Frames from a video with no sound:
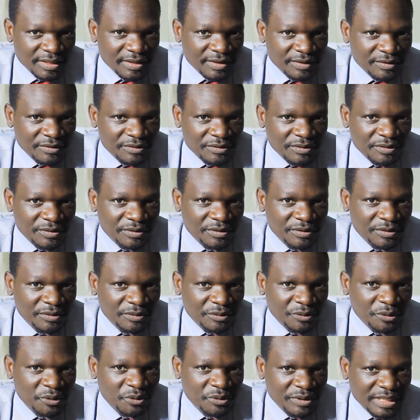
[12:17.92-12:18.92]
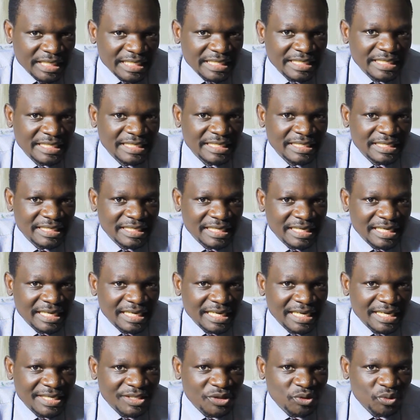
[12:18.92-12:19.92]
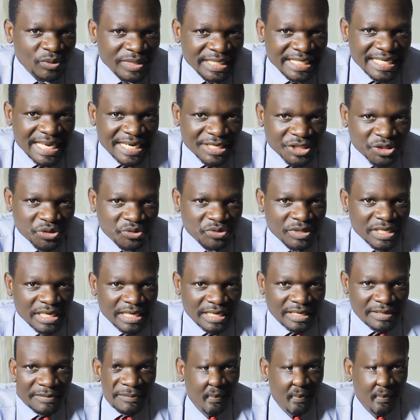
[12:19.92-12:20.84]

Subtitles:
So you need a sweeter sugar.